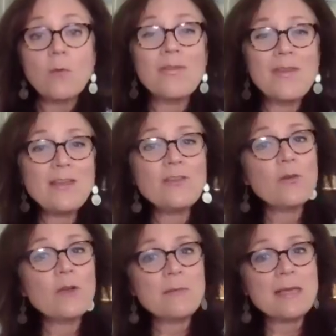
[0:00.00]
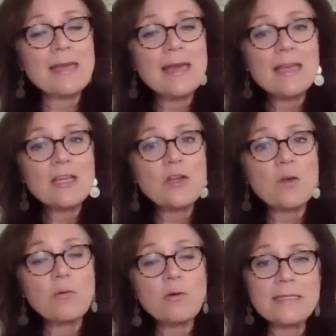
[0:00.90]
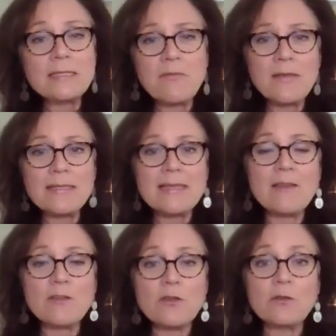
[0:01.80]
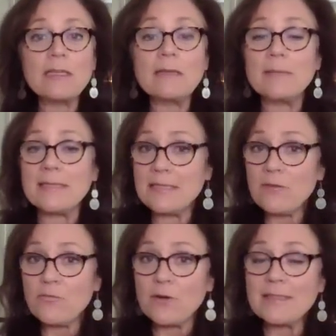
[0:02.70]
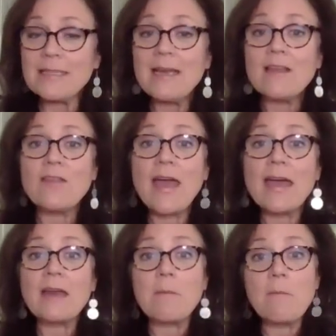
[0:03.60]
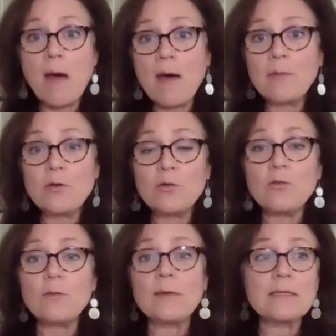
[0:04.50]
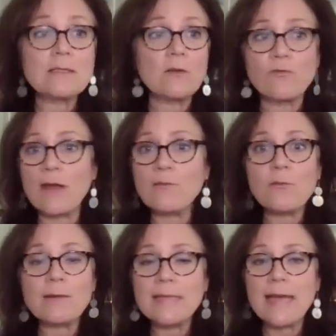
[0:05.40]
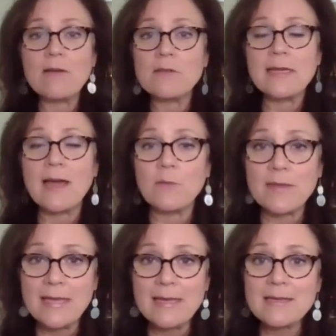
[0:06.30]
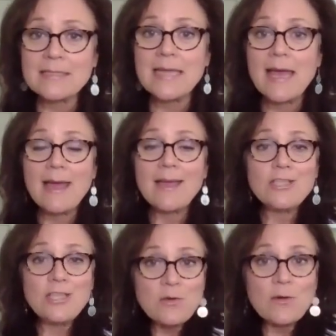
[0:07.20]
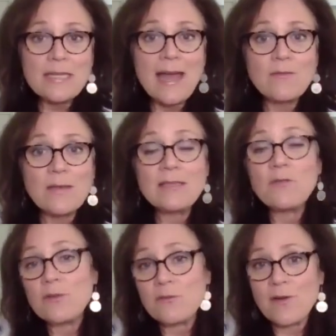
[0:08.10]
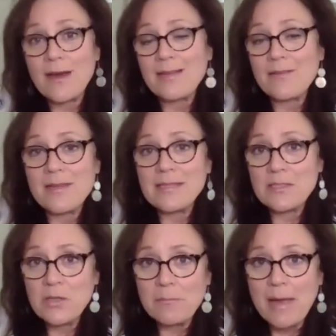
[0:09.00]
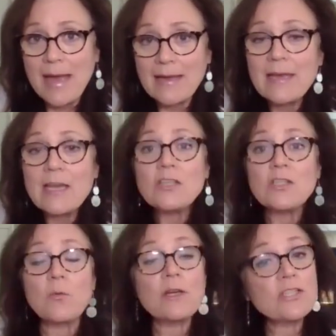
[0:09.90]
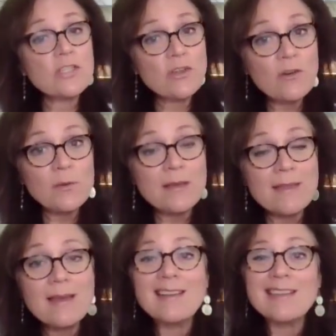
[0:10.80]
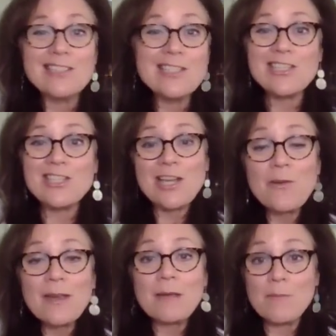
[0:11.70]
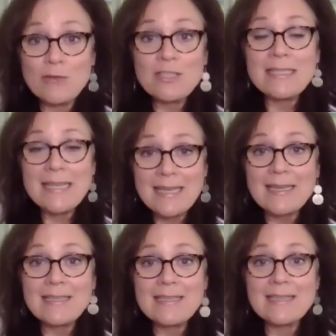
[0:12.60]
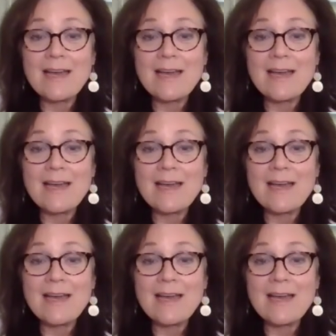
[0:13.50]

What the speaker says: well, then you're going to be, putting some things in there that are a little bit different than a mom who is driving around town all the time with kids. She's going to have a different variety of things in her pack. So we're going to start with just a generic emergency kit